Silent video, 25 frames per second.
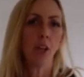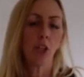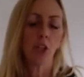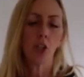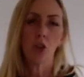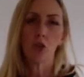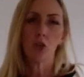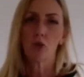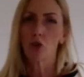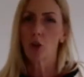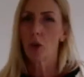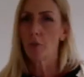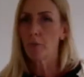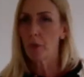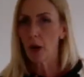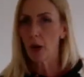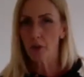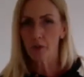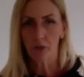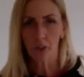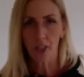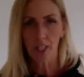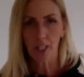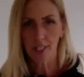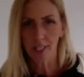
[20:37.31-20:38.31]
you trip
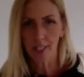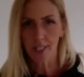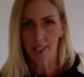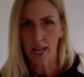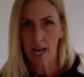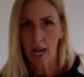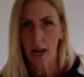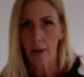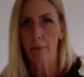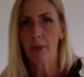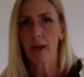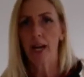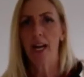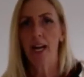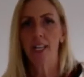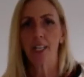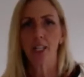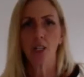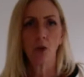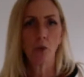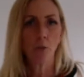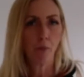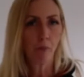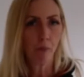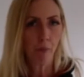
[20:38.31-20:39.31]
over a step,
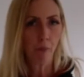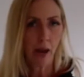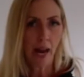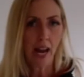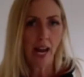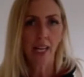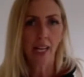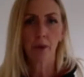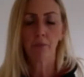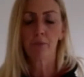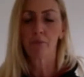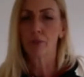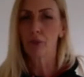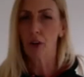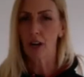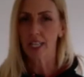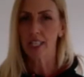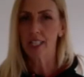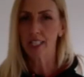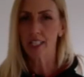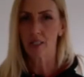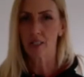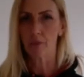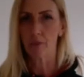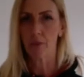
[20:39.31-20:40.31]
and you bang and
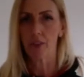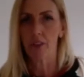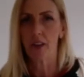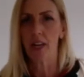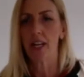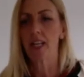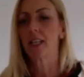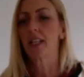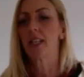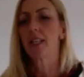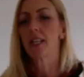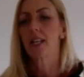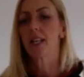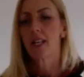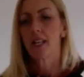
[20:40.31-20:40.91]
break something.